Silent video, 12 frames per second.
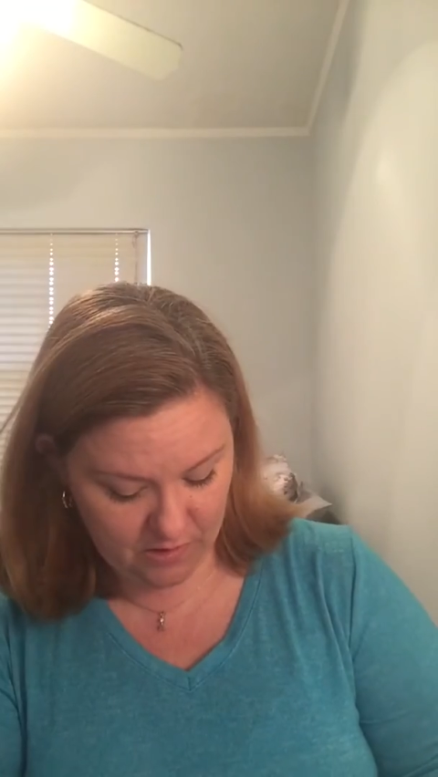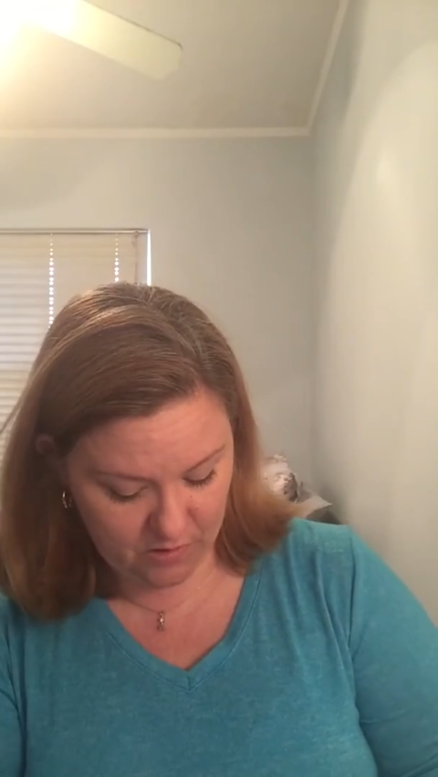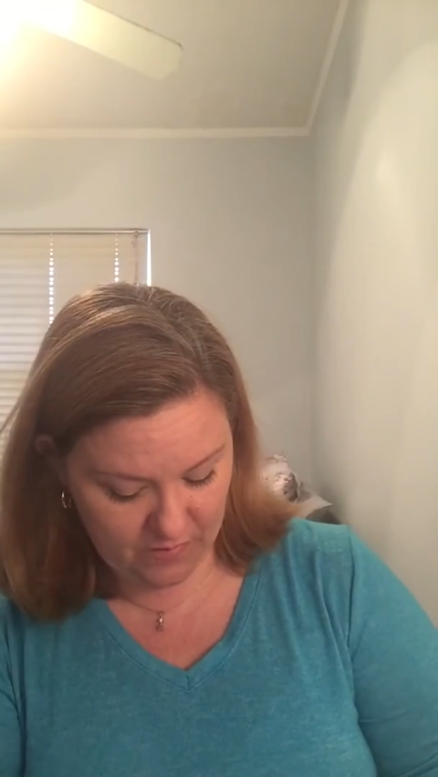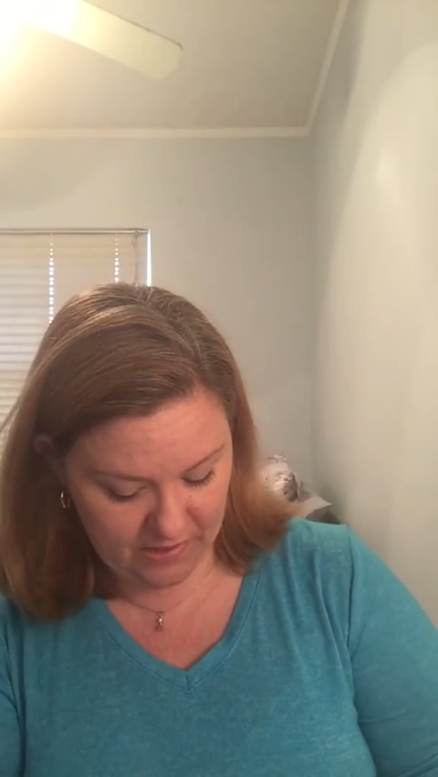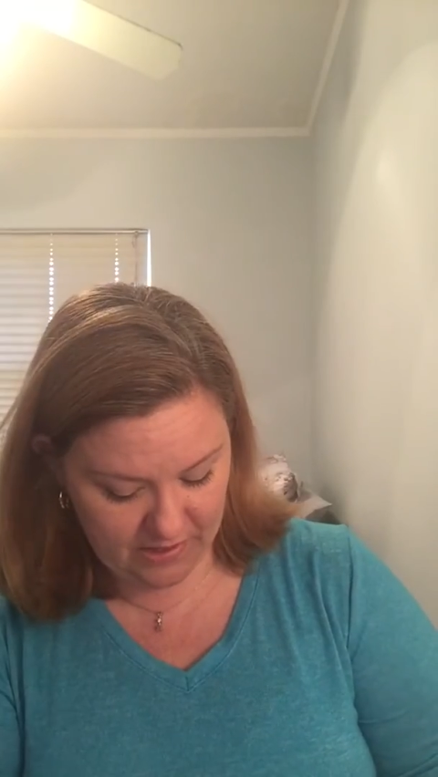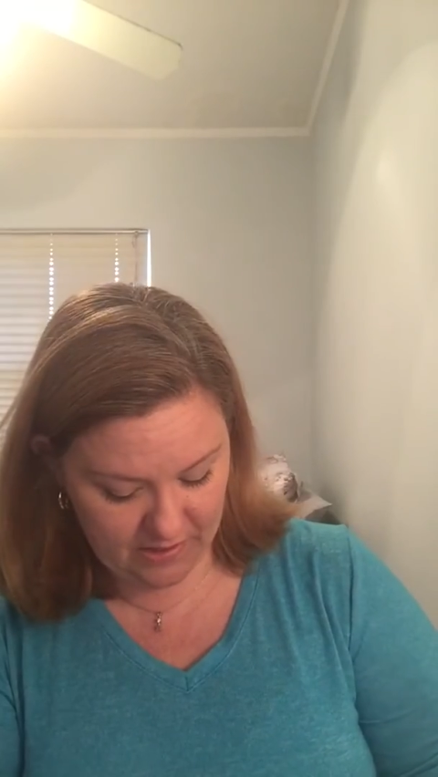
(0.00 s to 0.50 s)

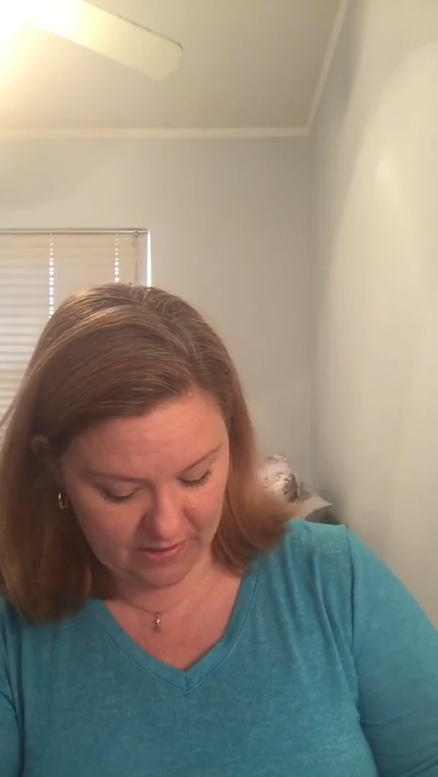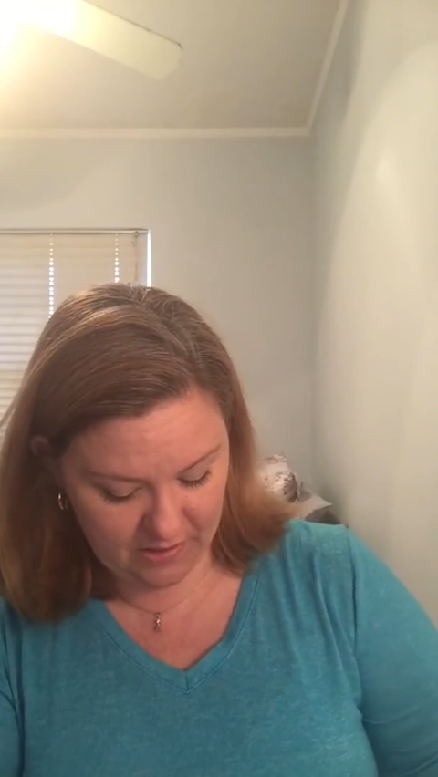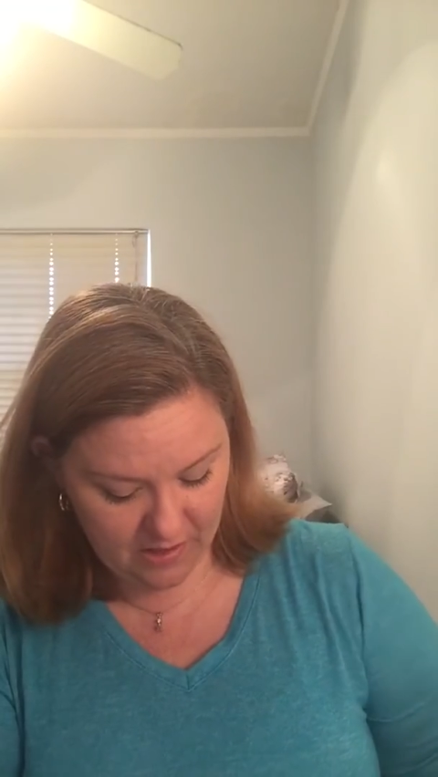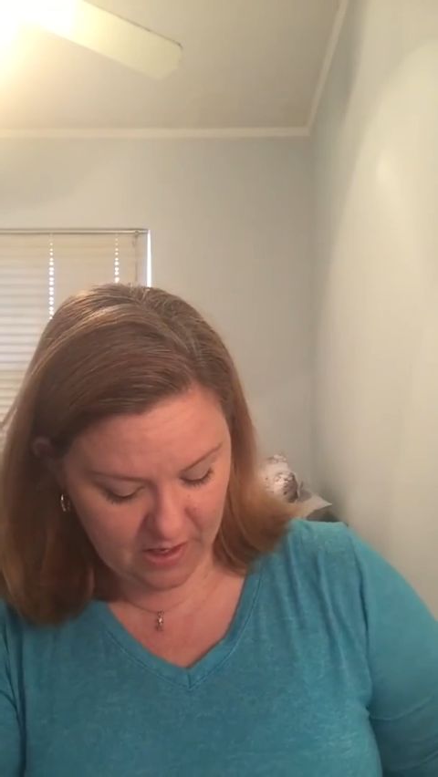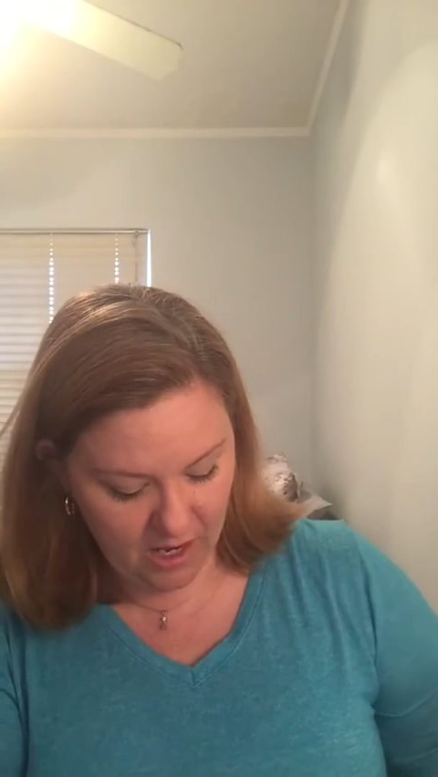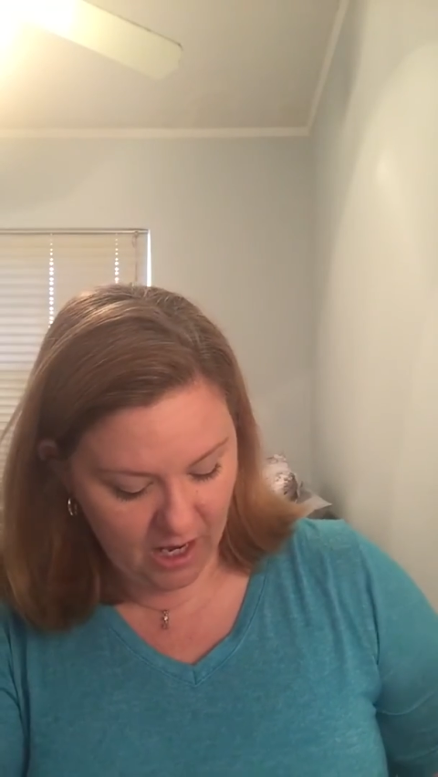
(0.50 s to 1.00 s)
Okay.
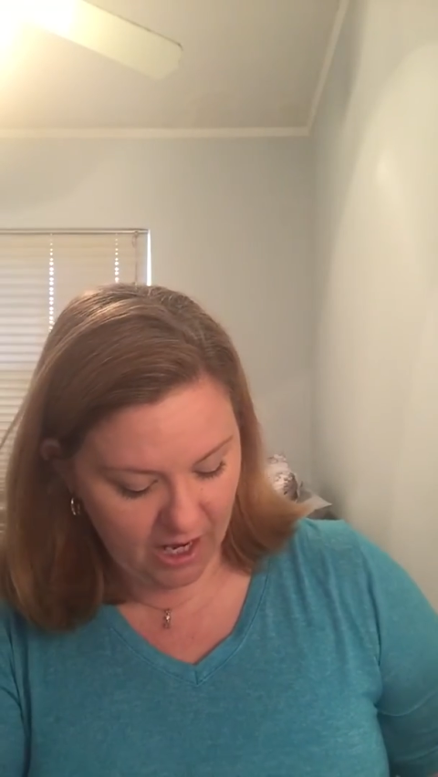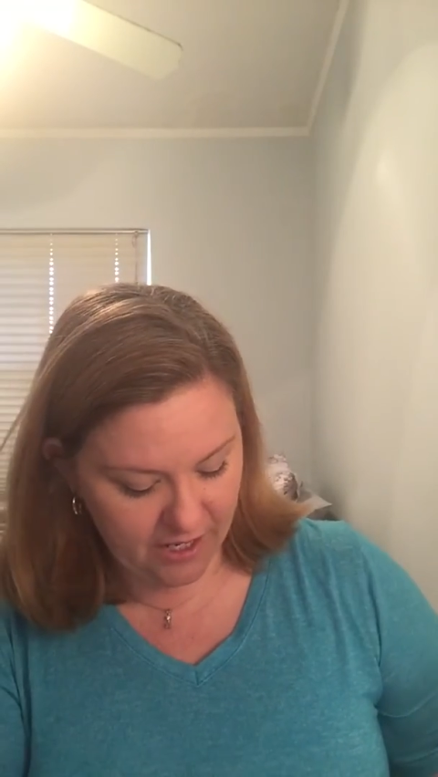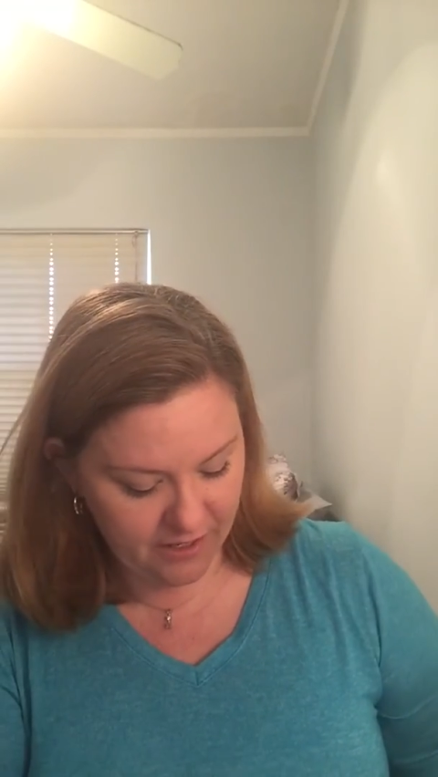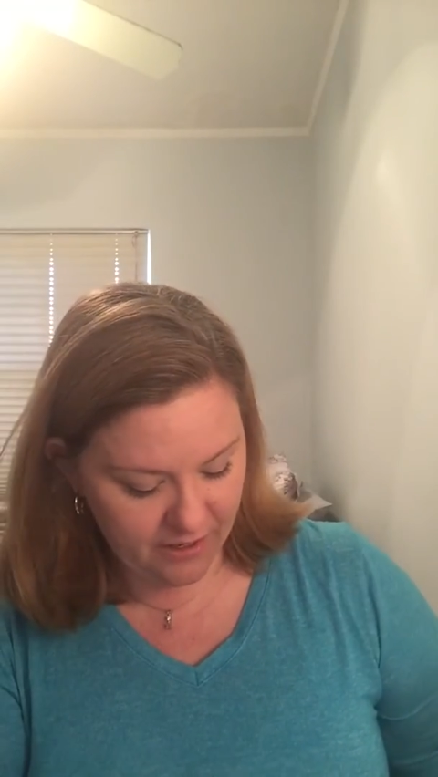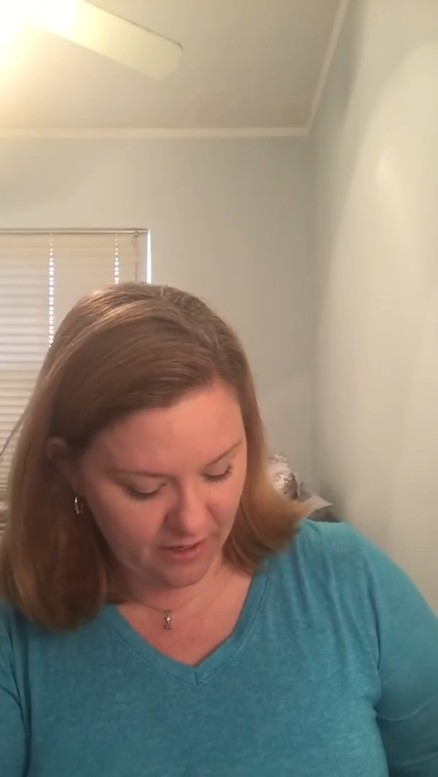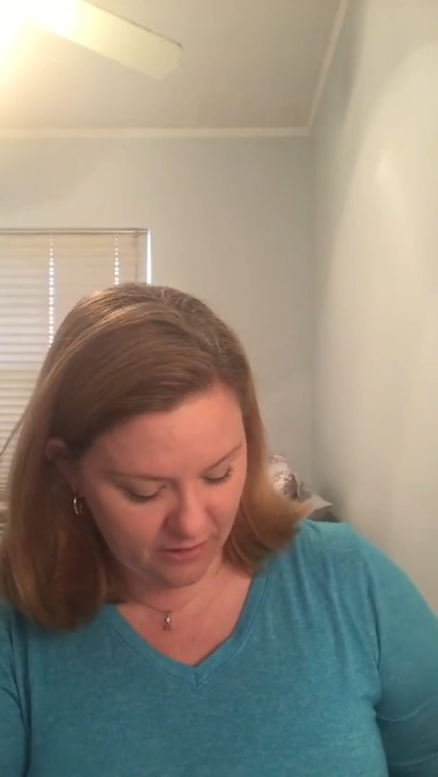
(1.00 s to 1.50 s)

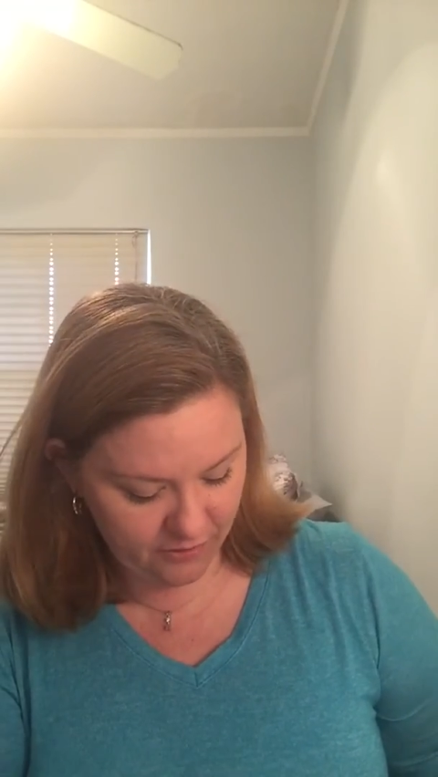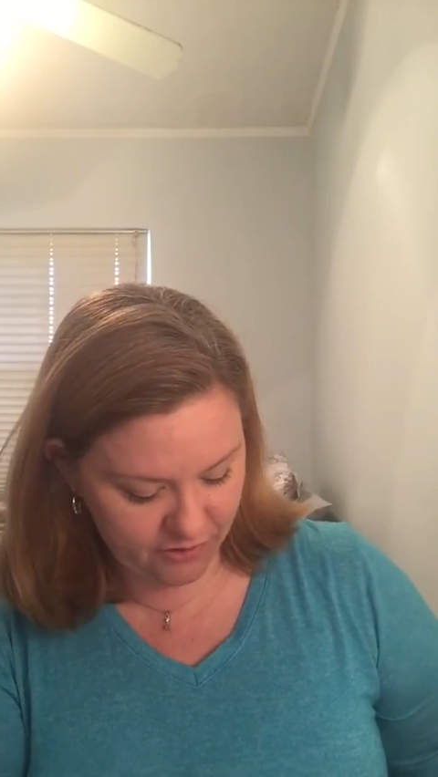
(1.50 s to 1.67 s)
Another